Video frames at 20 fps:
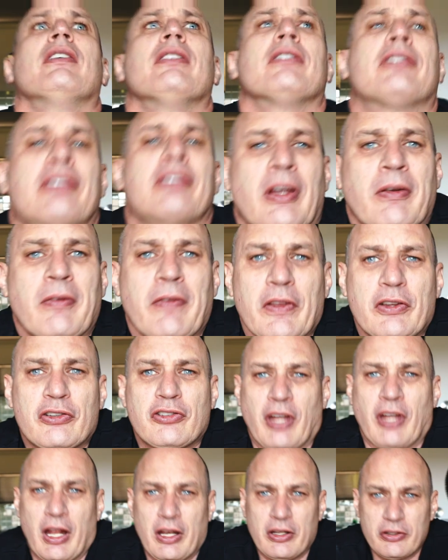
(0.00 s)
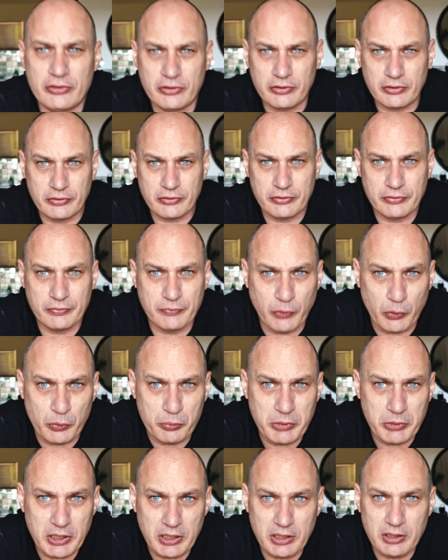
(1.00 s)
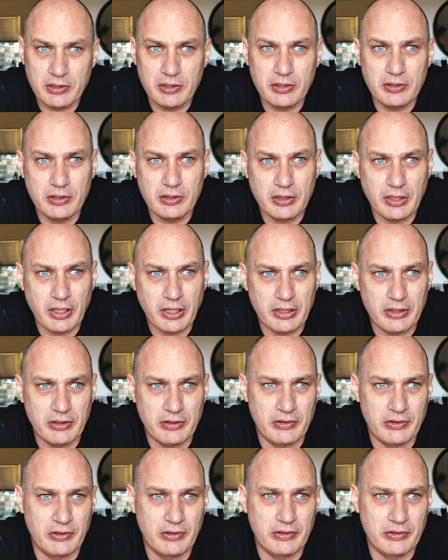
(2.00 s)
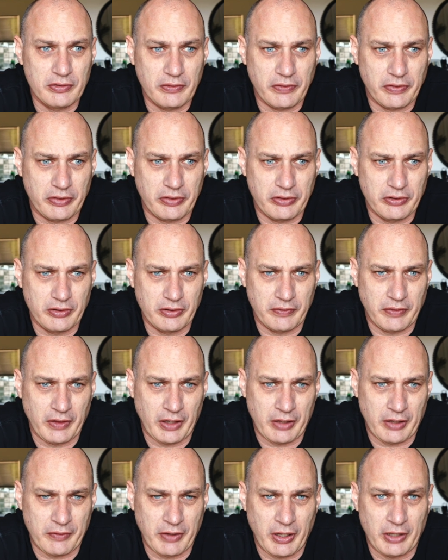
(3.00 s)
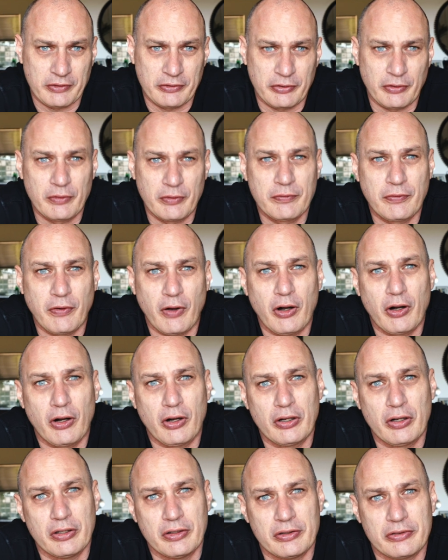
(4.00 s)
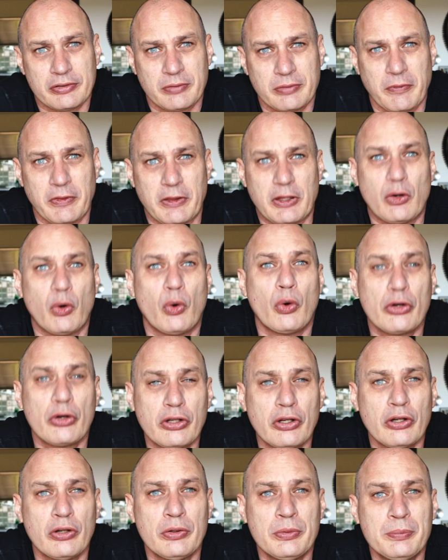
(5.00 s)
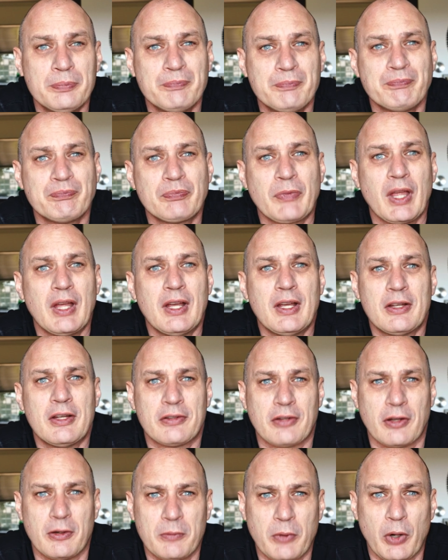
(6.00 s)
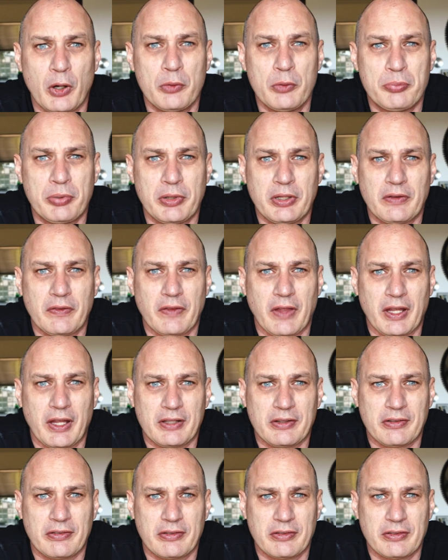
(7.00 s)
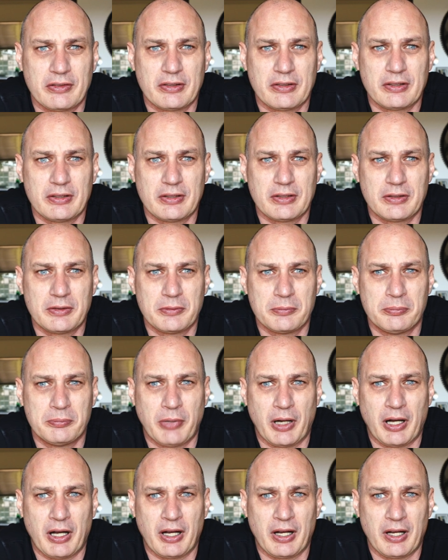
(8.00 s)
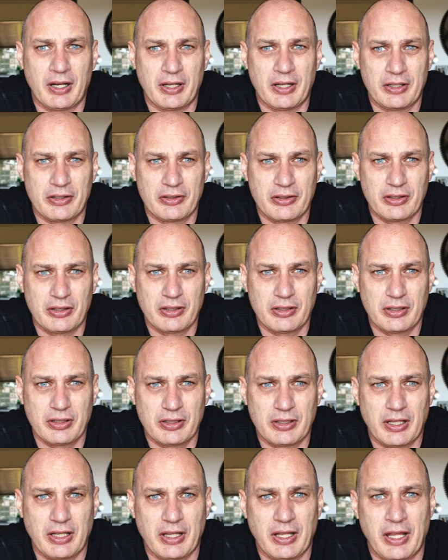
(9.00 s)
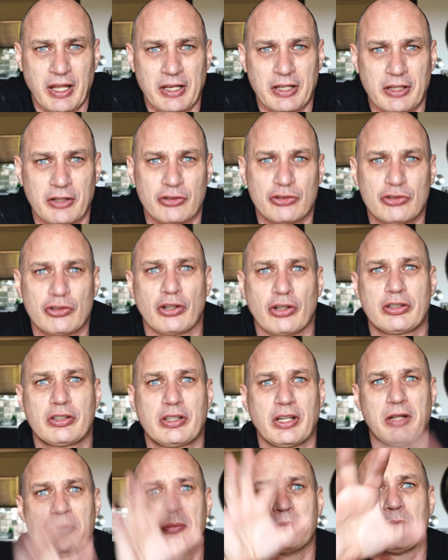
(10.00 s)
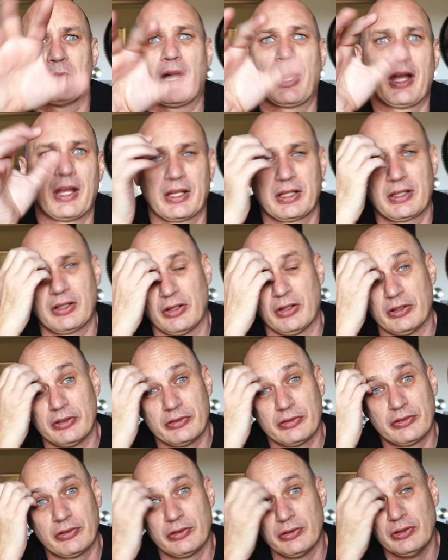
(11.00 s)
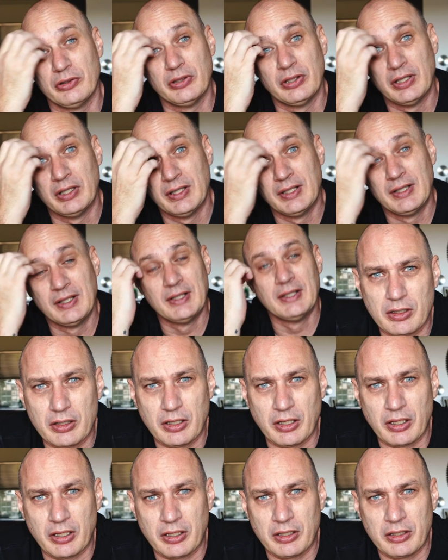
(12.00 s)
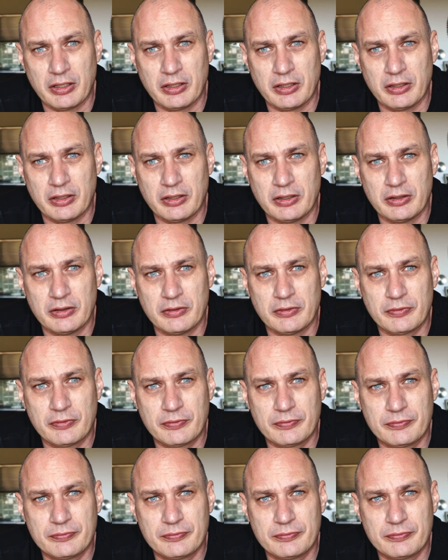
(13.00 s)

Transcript: Some of the challenges for me that I've had so far is some of the audio. So I'm hoping that by adding a shotgun mic onto a